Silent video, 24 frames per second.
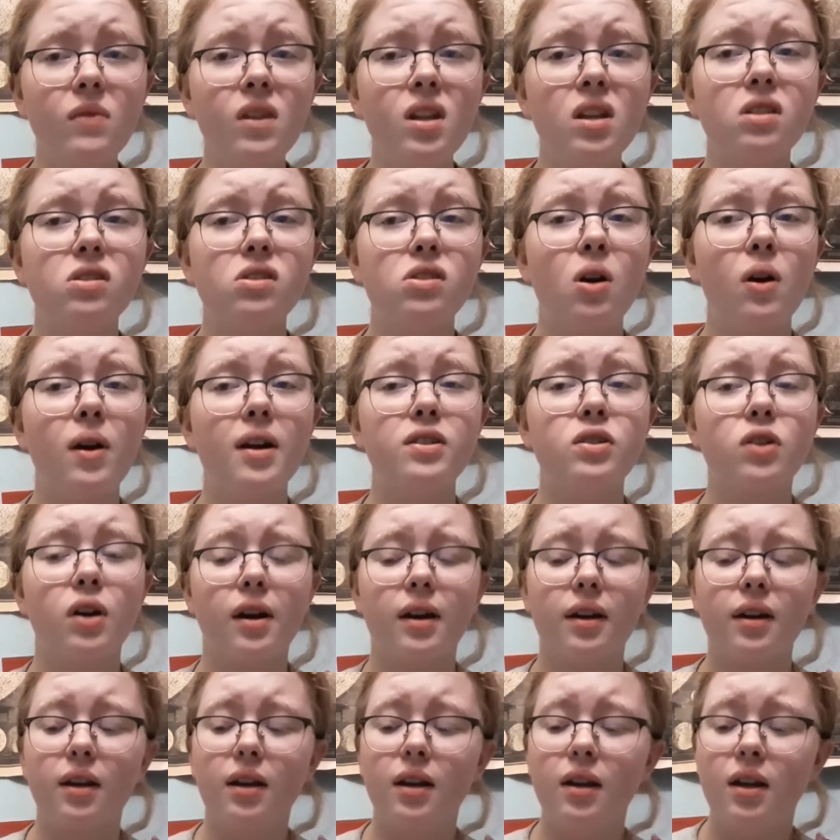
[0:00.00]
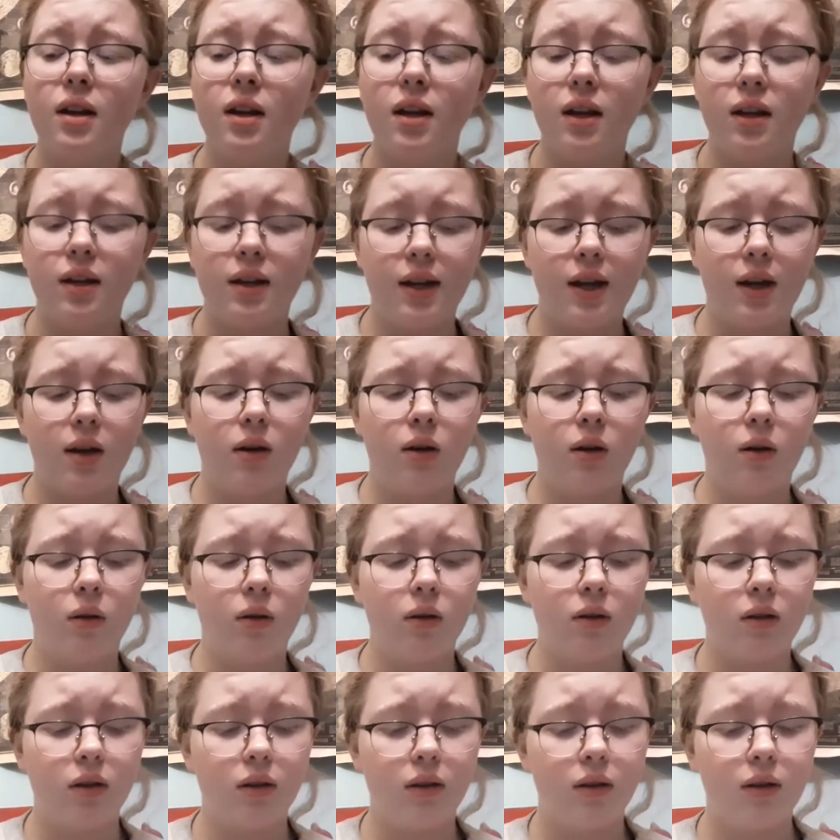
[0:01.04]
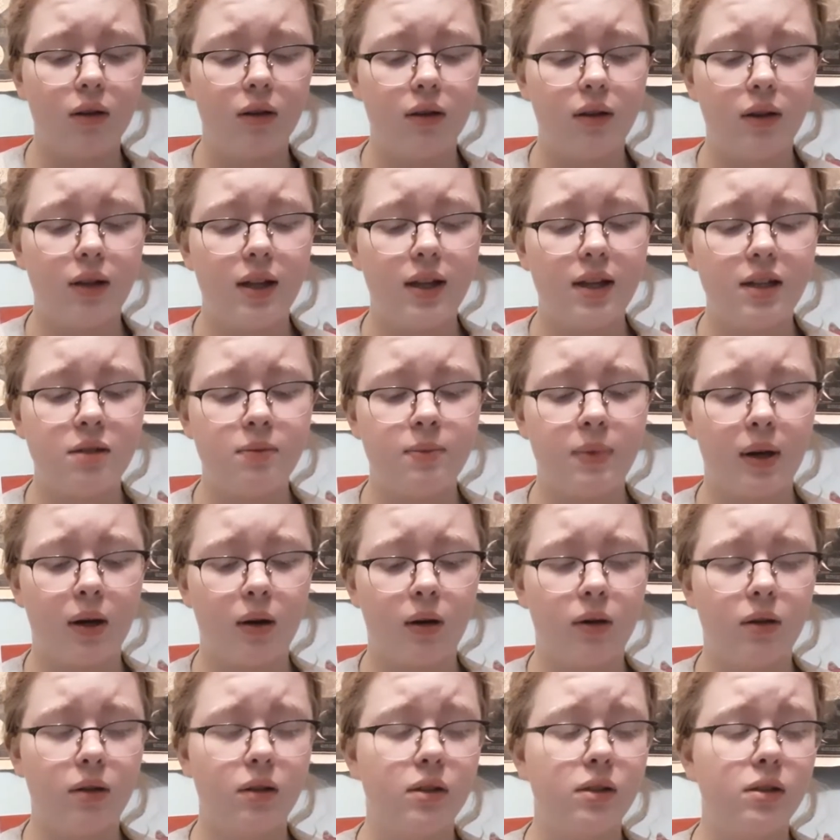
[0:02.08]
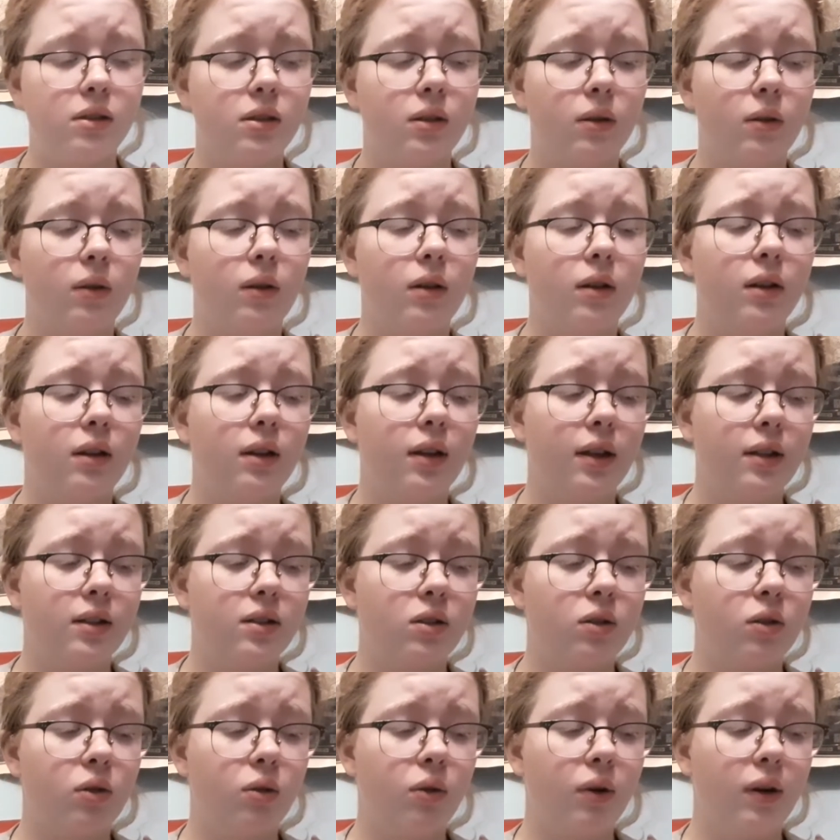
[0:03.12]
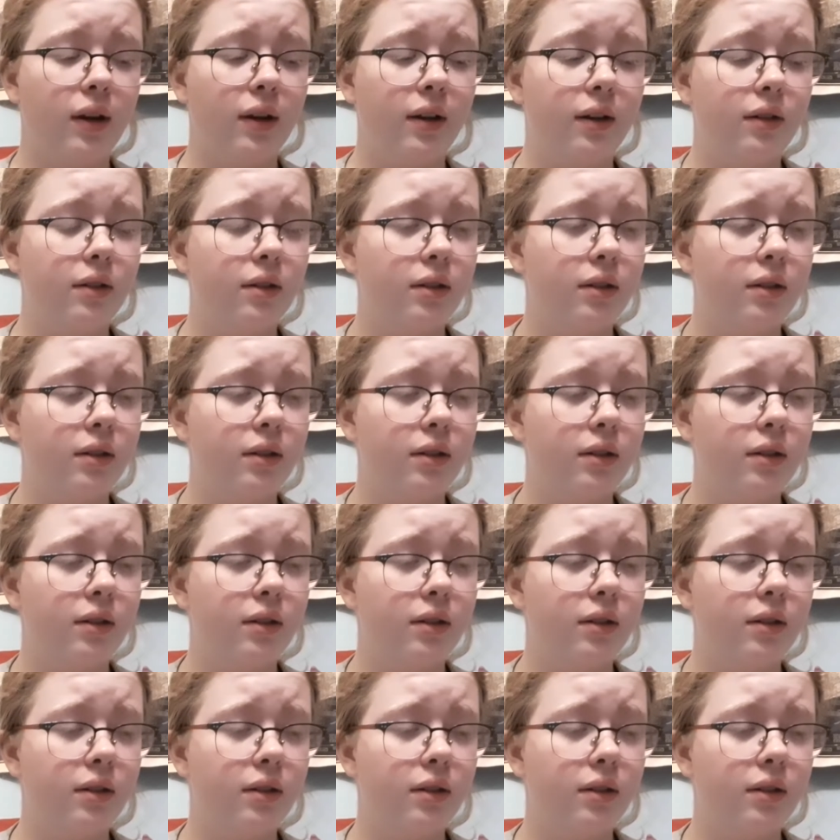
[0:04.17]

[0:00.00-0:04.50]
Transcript: So I tried, and now he's better, so that's great.